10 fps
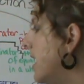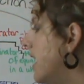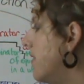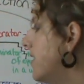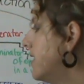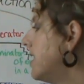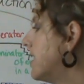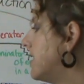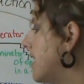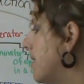In this
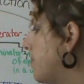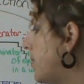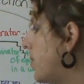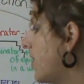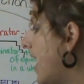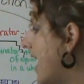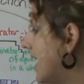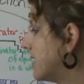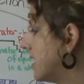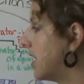example, the
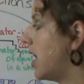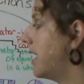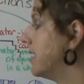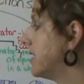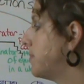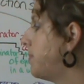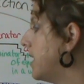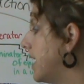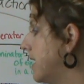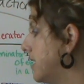hexagon is
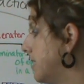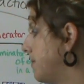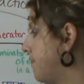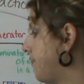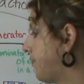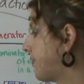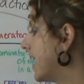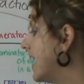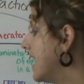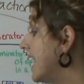split
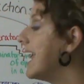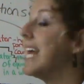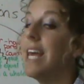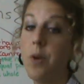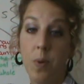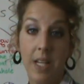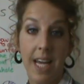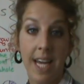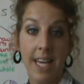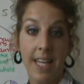
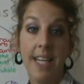equally.